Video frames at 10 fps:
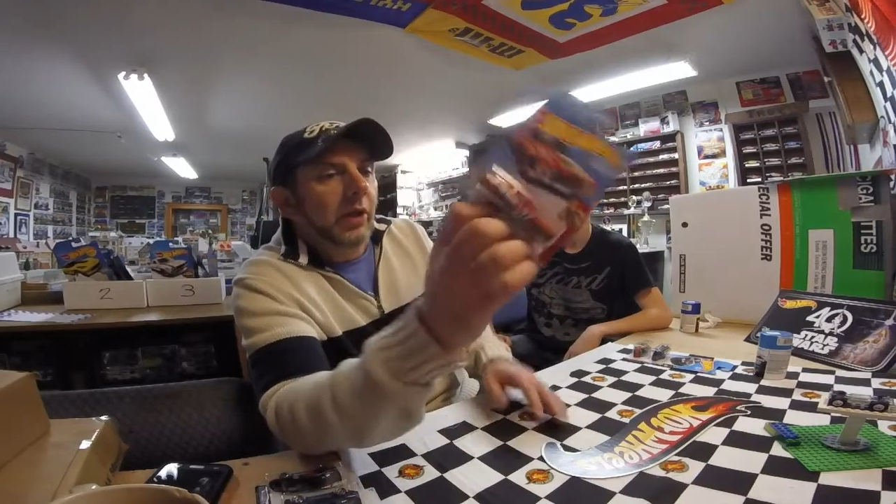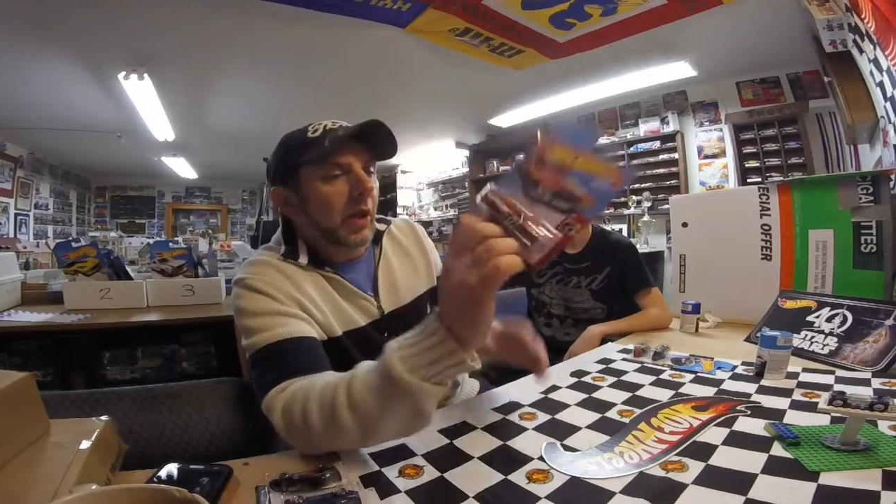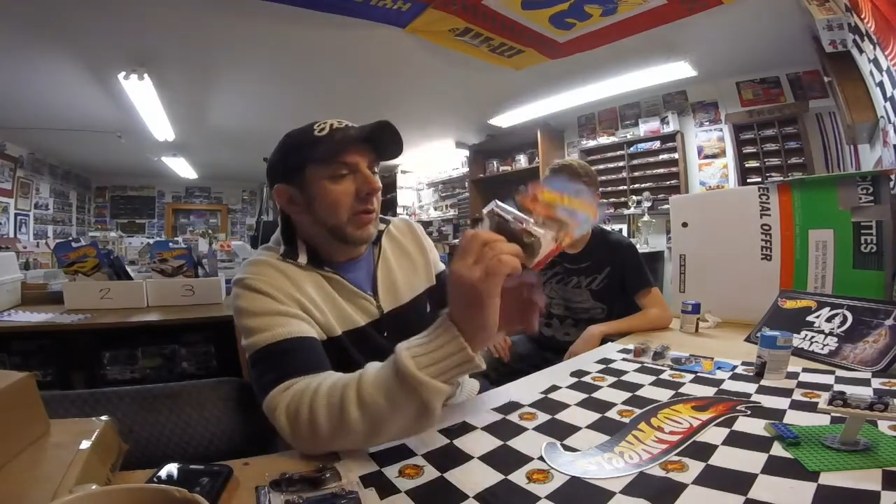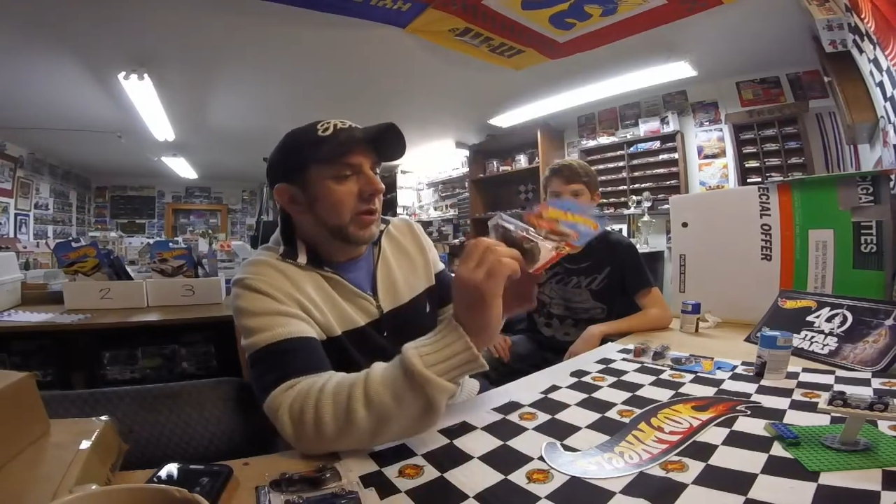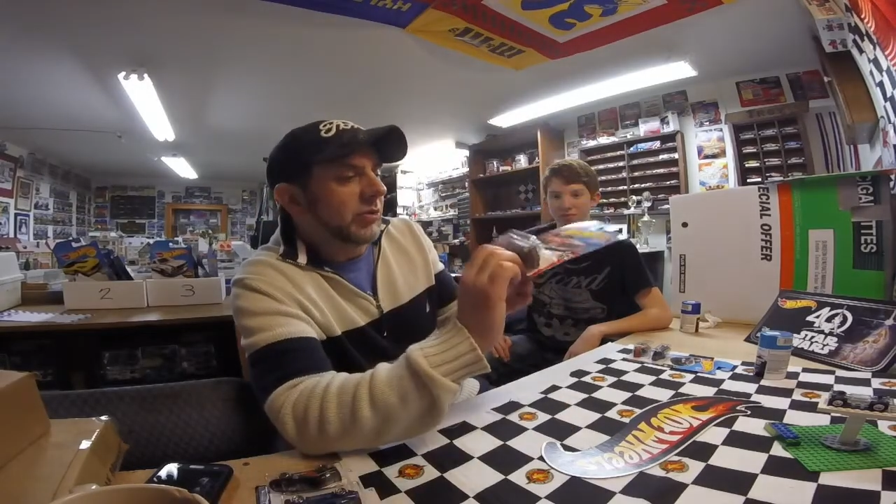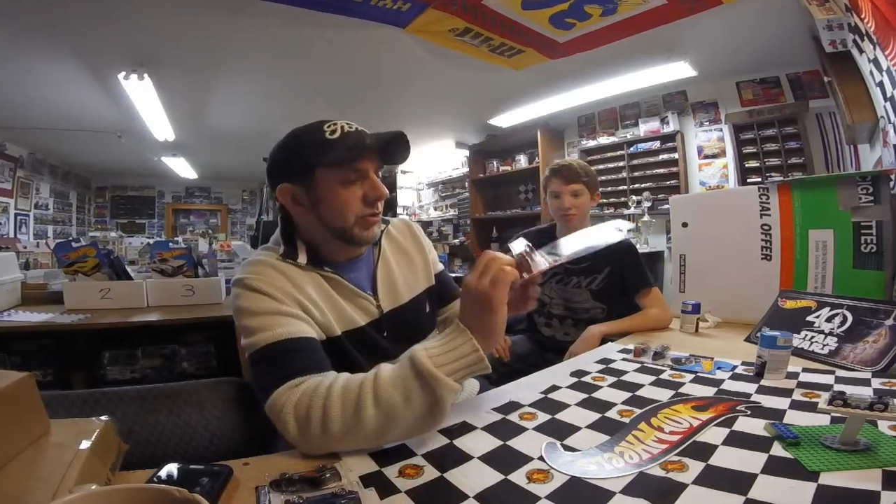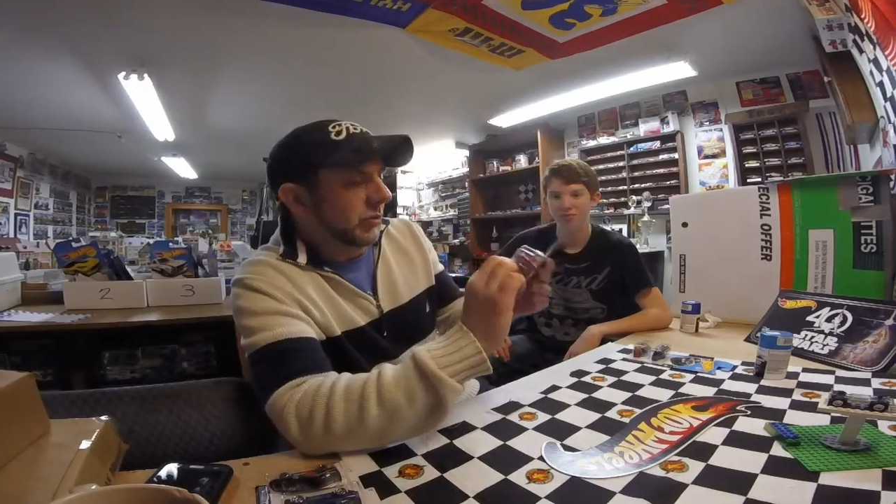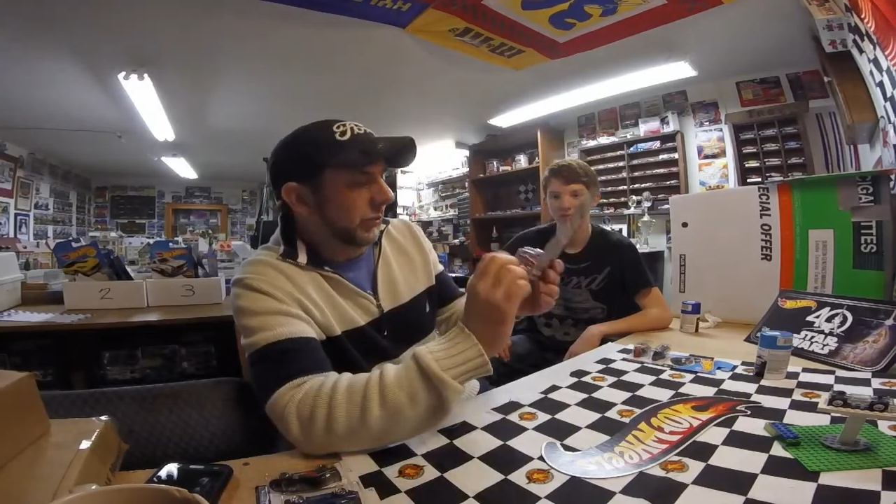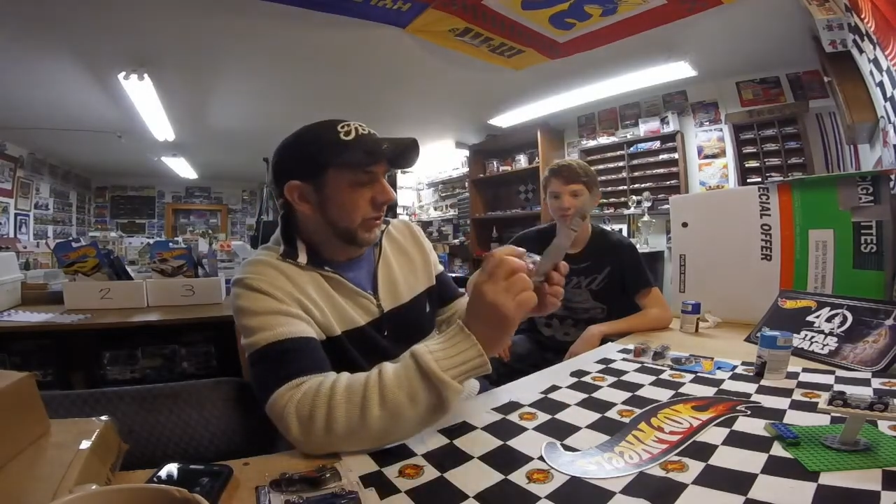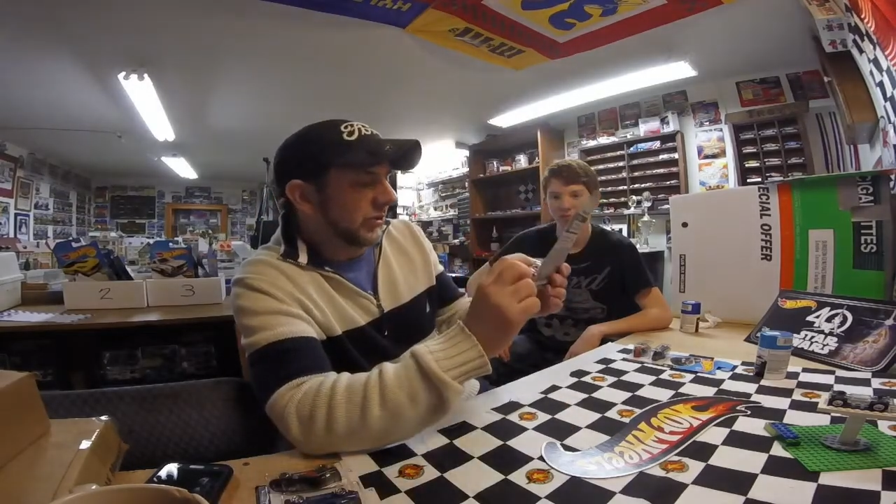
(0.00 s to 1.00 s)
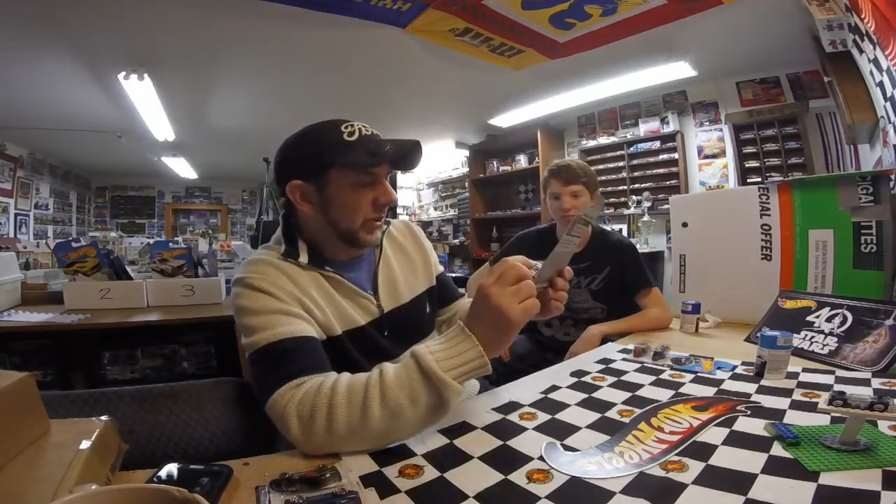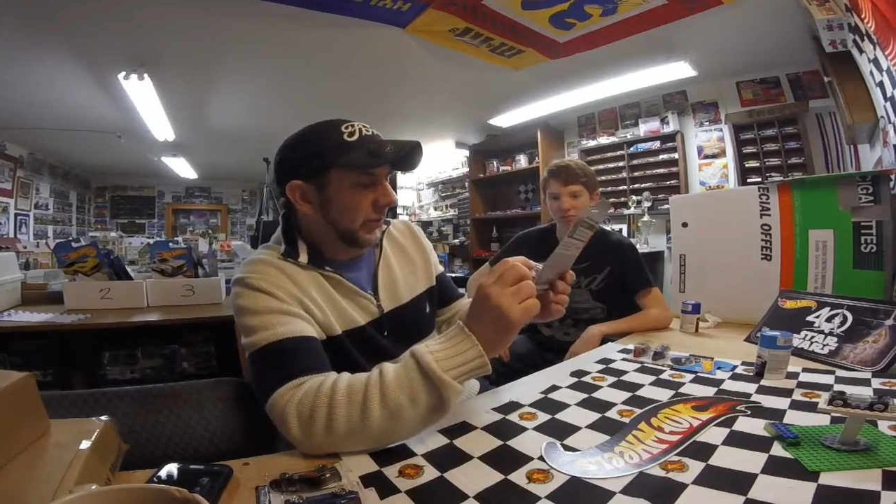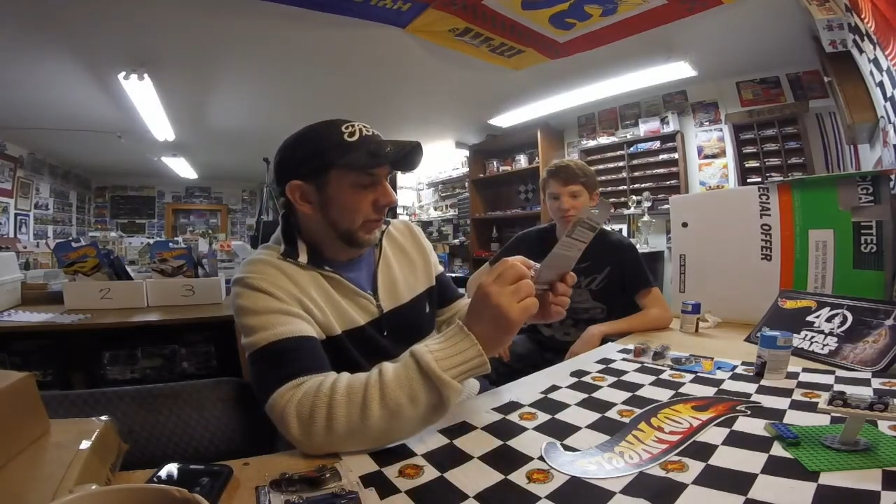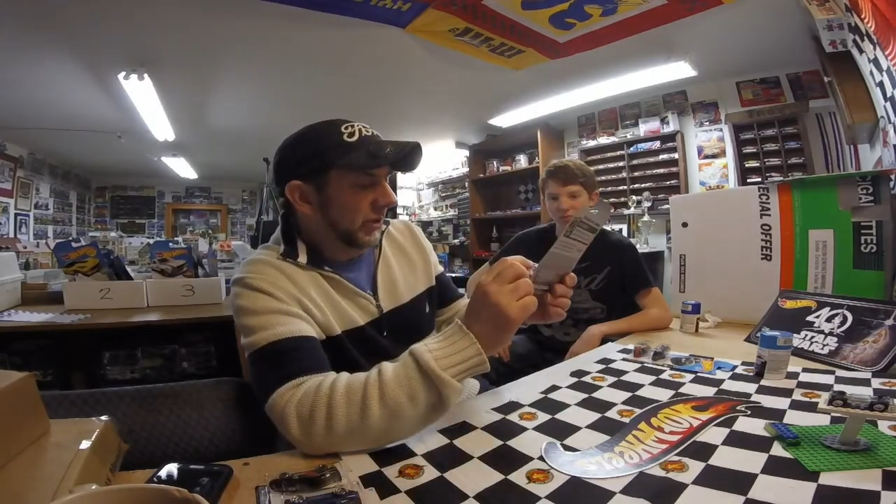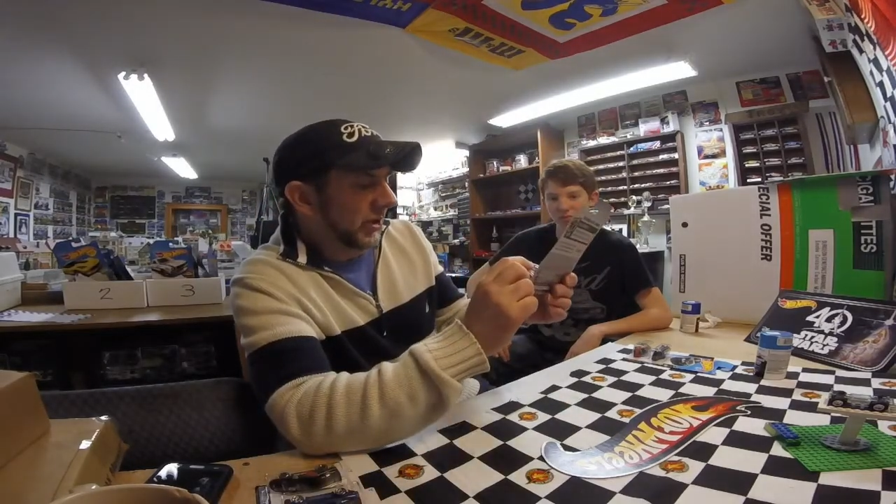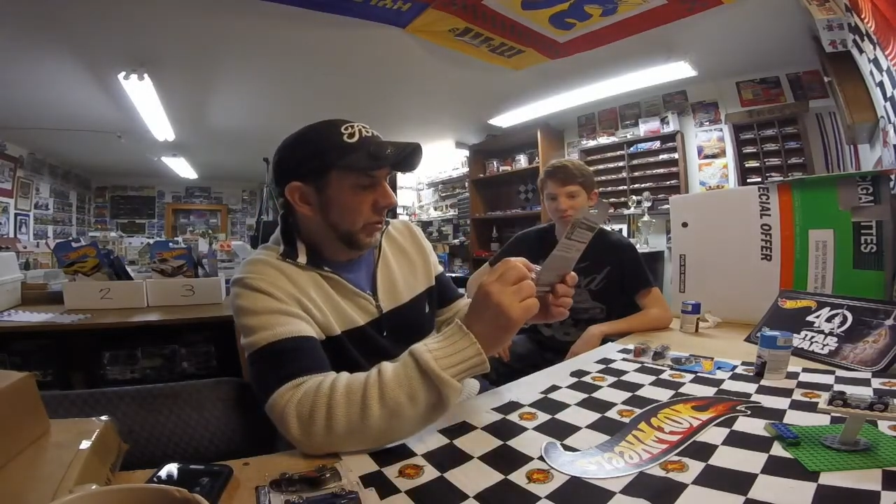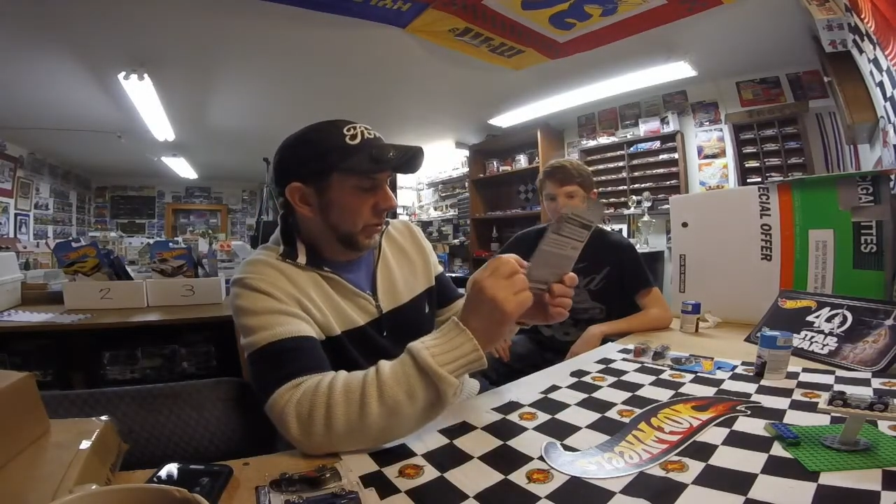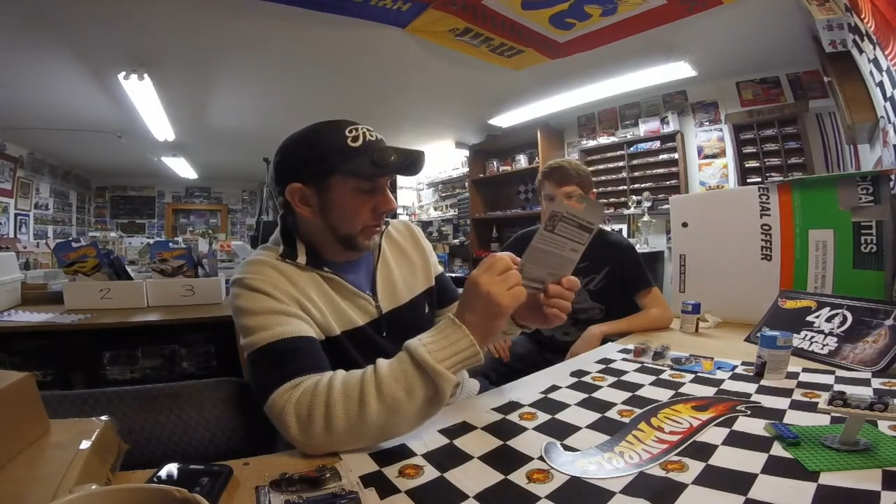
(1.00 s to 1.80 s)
I want to do real, something really cool